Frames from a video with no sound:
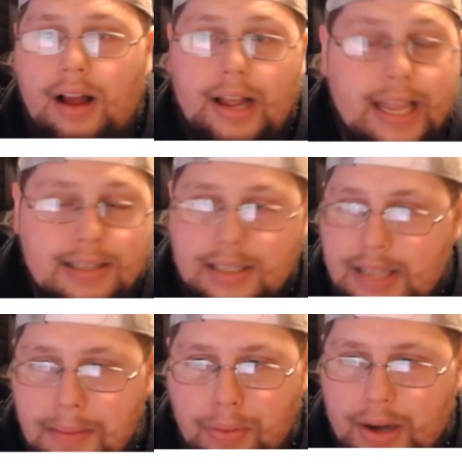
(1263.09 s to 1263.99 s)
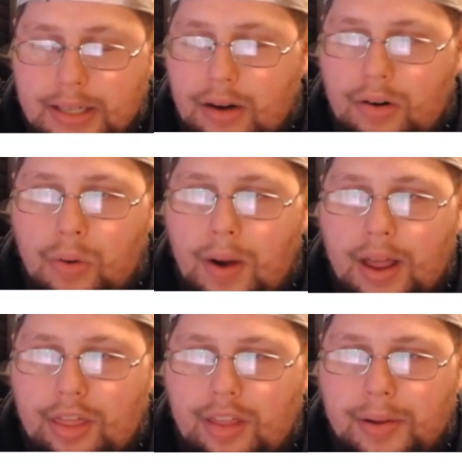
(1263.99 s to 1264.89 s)
Is the same price. I don't know why I
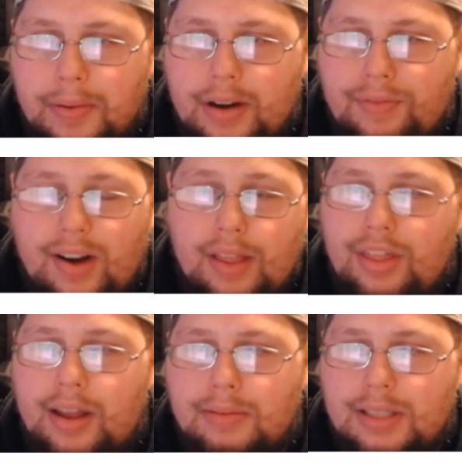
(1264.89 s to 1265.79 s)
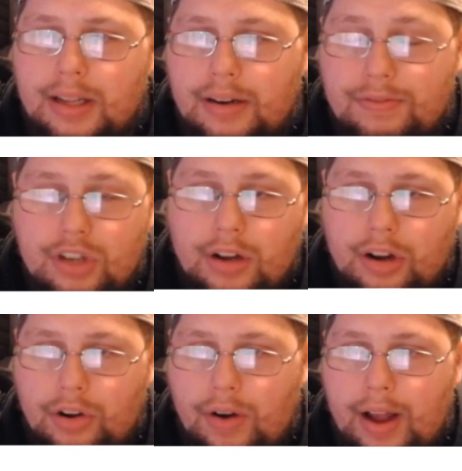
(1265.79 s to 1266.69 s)
thought they were different. I think I was thinking of Tucker
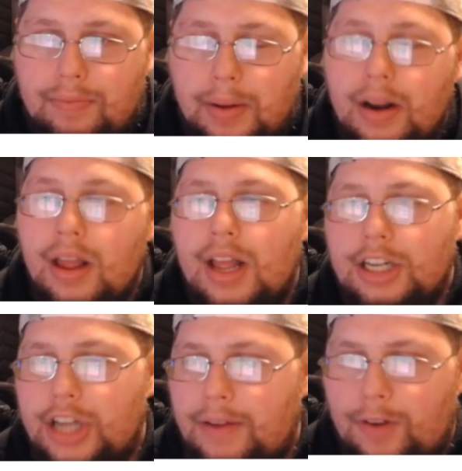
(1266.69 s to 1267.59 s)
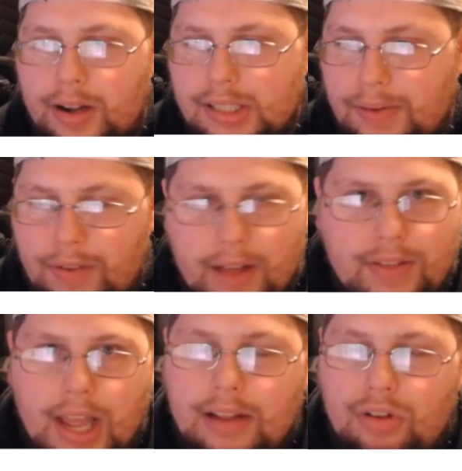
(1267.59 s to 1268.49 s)
Kraft, but Jake Ferguson,
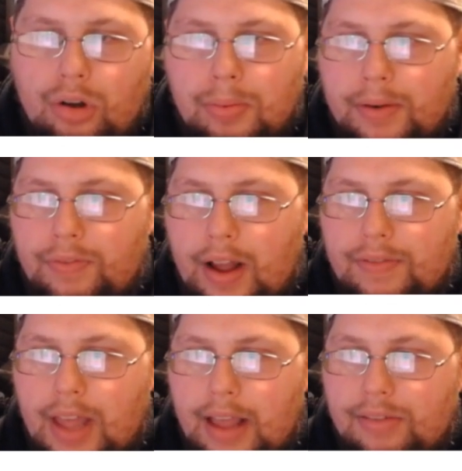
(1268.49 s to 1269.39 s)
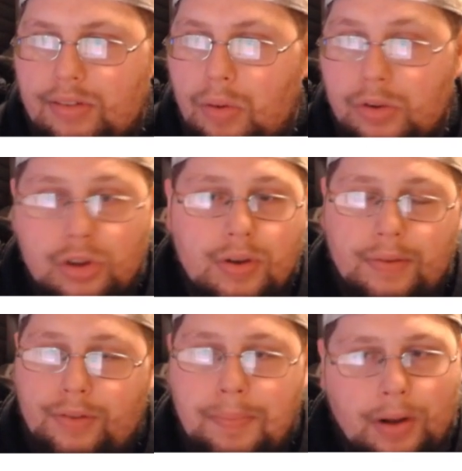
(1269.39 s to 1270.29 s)
5K, Tolbert, 5K, so you could
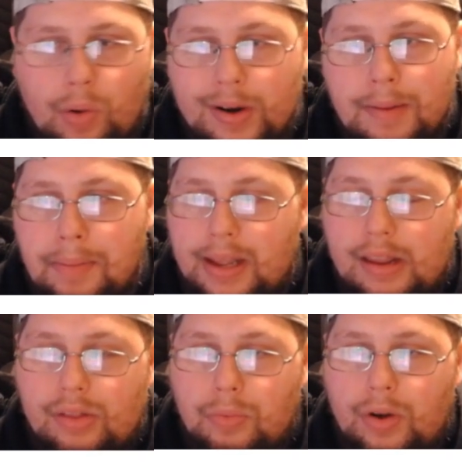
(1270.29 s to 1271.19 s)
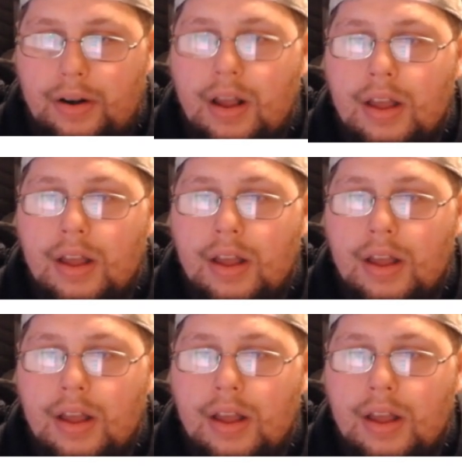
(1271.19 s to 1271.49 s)
flip a coin and pick either one.